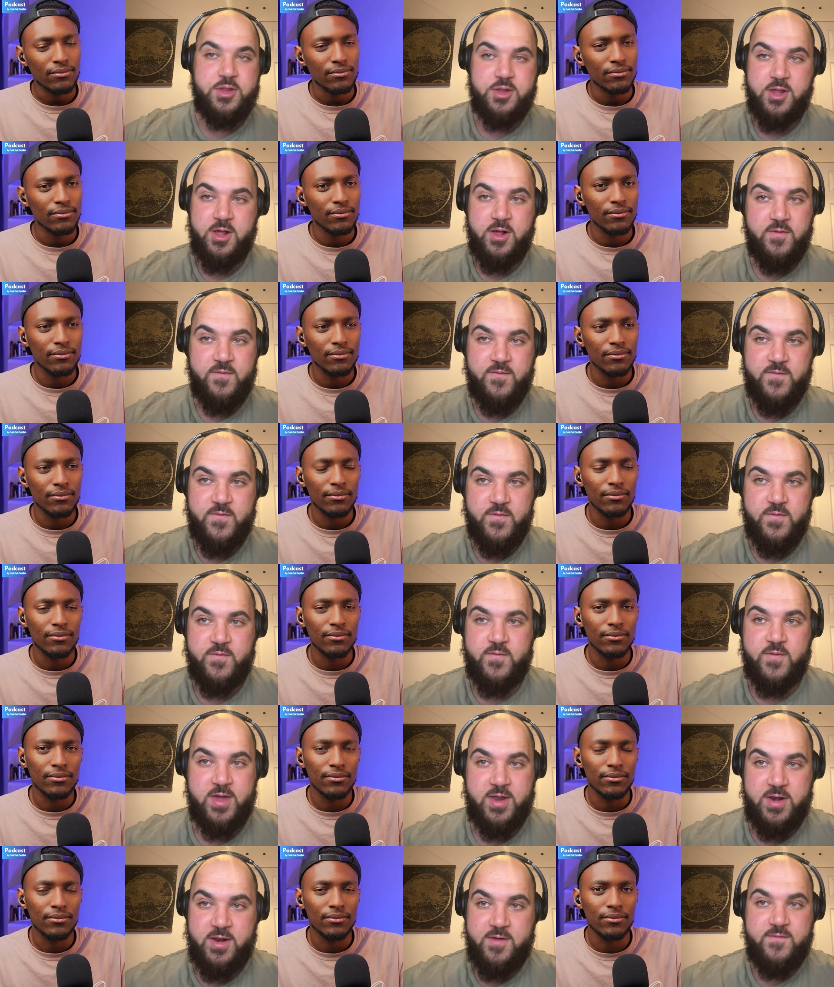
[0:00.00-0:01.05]
Speaker 1: myself,
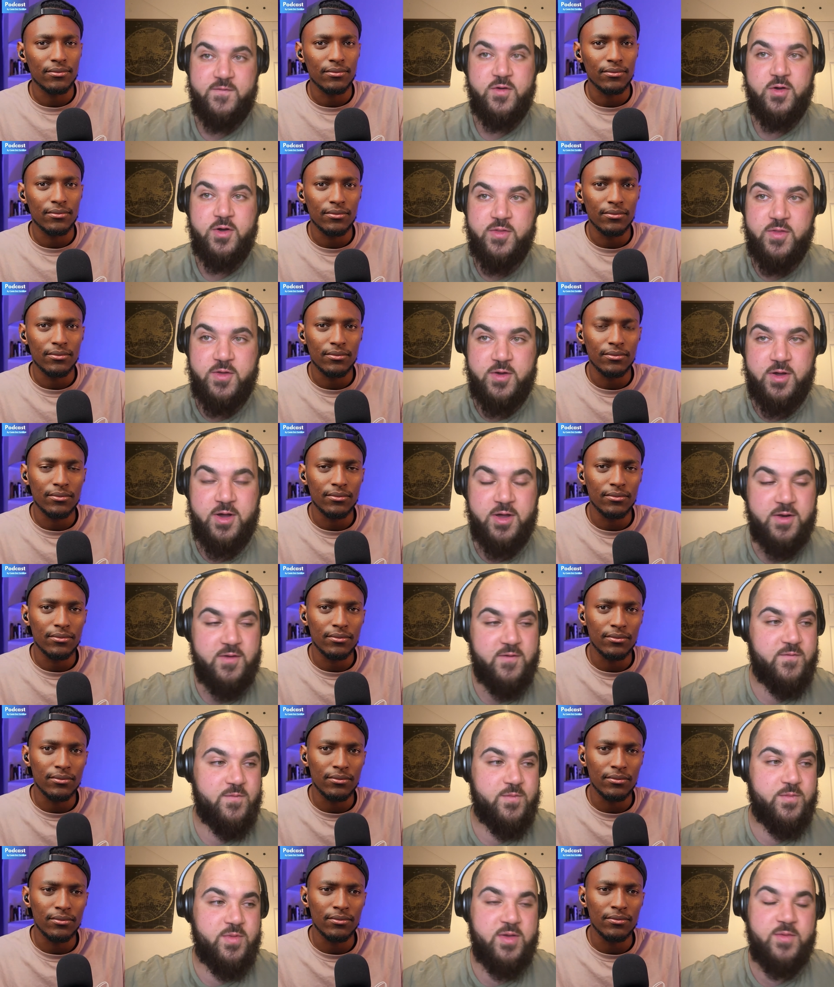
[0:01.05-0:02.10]
for any of the other kind
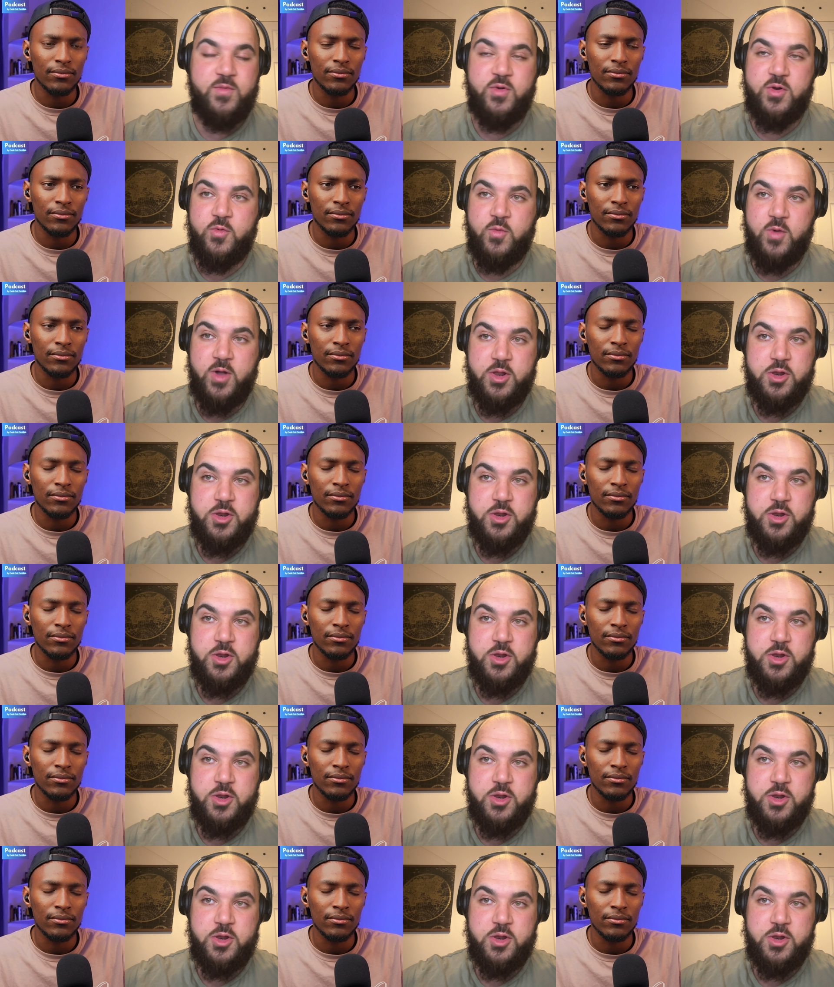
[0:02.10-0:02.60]
of people who